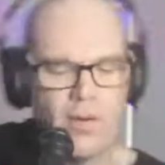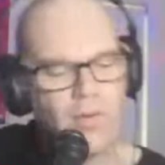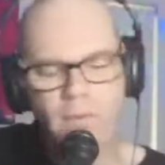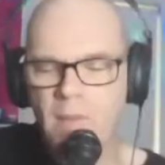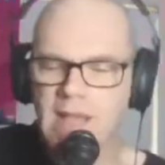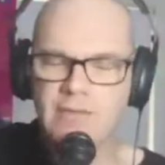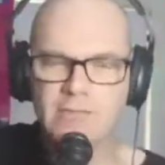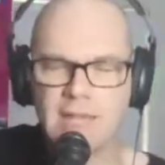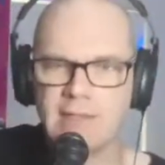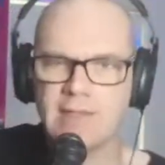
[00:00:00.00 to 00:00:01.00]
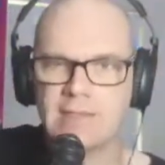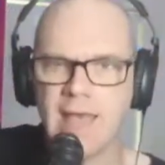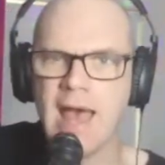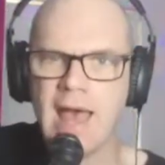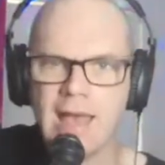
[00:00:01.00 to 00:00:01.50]
We'll bounce from side to
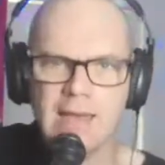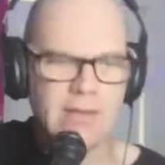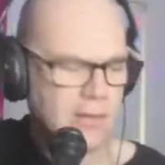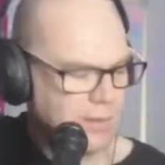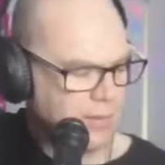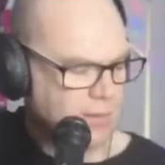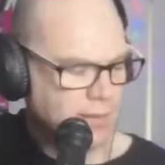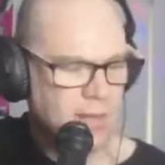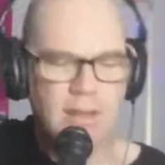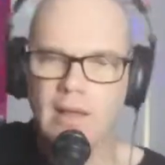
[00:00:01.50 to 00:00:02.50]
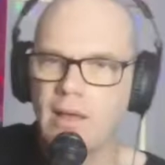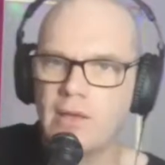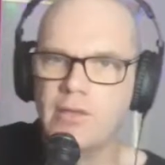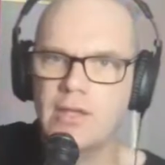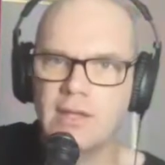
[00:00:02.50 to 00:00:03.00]
side. You